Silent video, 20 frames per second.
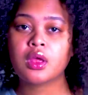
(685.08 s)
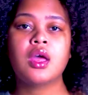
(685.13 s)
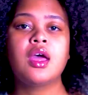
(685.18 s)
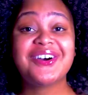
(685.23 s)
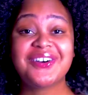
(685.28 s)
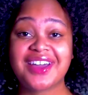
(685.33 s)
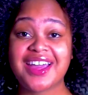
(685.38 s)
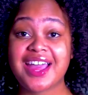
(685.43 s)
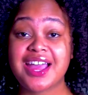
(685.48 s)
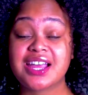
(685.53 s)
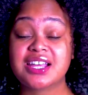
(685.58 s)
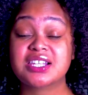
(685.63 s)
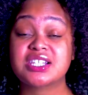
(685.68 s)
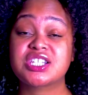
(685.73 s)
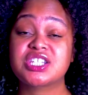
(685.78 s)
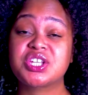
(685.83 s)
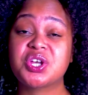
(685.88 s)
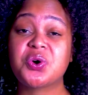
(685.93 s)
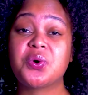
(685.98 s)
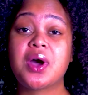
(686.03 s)
Okay,
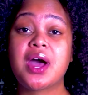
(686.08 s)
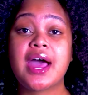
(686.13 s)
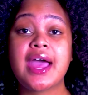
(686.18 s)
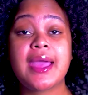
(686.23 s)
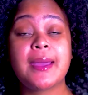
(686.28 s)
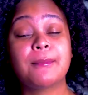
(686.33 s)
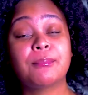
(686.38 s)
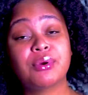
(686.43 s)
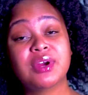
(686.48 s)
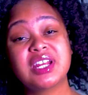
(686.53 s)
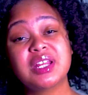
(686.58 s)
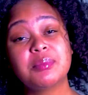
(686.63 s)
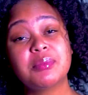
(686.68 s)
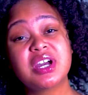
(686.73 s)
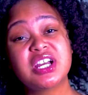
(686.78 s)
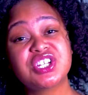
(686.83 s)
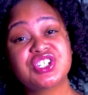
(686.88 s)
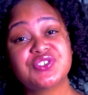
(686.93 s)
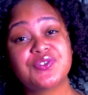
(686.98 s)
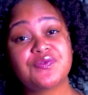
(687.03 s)
so I am pretty
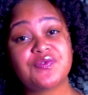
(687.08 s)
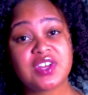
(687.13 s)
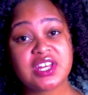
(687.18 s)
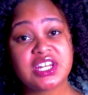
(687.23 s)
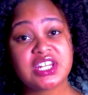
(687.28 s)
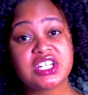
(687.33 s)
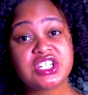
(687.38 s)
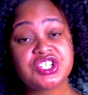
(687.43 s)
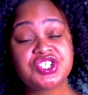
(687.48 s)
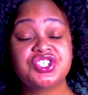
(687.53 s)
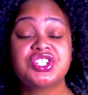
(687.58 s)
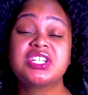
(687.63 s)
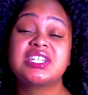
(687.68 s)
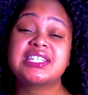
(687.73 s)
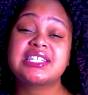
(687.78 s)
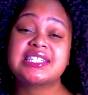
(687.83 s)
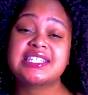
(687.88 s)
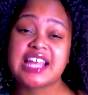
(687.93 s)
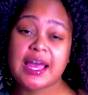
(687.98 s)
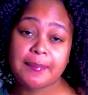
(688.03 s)
much finished
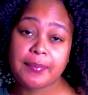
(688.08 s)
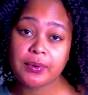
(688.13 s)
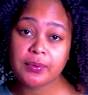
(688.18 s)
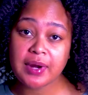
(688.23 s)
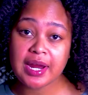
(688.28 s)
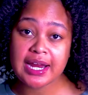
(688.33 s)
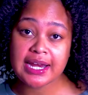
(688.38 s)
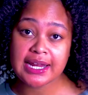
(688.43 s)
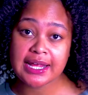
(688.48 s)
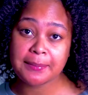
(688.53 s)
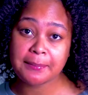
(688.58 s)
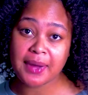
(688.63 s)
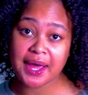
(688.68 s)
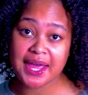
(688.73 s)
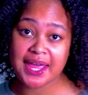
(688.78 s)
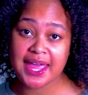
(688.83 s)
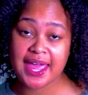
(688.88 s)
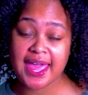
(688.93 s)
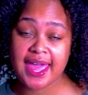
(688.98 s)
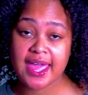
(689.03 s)
separating
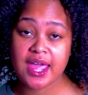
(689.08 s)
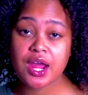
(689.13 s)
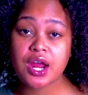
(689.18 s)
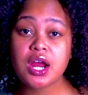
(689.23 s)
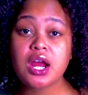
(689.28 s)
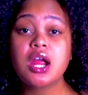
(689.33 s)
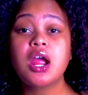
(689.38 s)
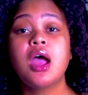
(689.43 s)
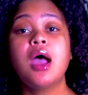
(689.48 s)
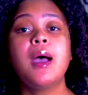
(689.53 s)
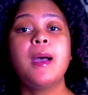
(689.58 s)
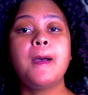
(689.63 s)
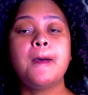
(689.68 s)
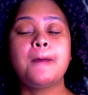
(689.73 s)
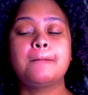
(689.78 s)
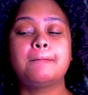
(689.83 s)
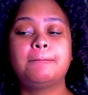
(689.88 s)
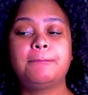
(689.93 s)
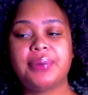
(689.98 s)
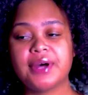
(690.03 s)
my hair,
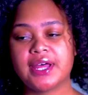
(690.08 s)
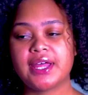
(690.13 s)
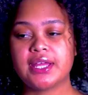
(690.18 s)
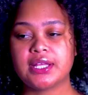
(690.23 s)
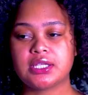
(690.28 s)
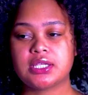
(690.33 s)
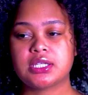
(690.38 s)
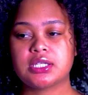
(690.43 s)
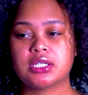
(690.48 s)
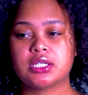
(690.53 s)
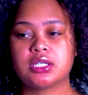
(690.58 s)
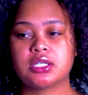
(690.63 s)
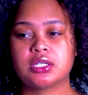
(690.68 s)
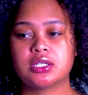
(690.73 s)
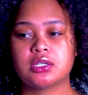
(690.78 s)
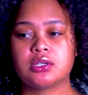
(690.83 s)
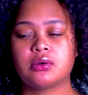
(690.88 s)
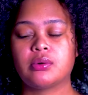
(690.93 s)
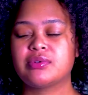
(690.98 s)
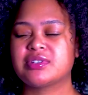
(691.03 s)
but
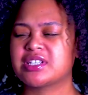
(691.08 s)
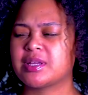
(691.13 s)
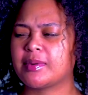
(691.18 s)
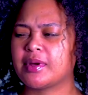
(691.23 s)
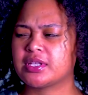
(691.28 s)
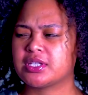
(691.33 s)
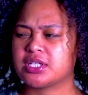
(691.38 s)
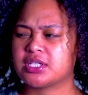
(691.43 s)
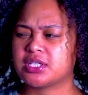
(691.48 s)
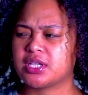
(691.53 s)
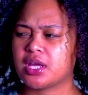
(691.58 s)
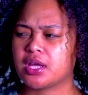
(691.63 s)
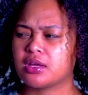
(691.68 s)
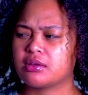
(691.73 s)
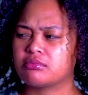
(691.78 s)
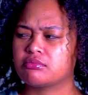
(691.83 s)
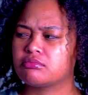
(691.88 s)
what was I about to say?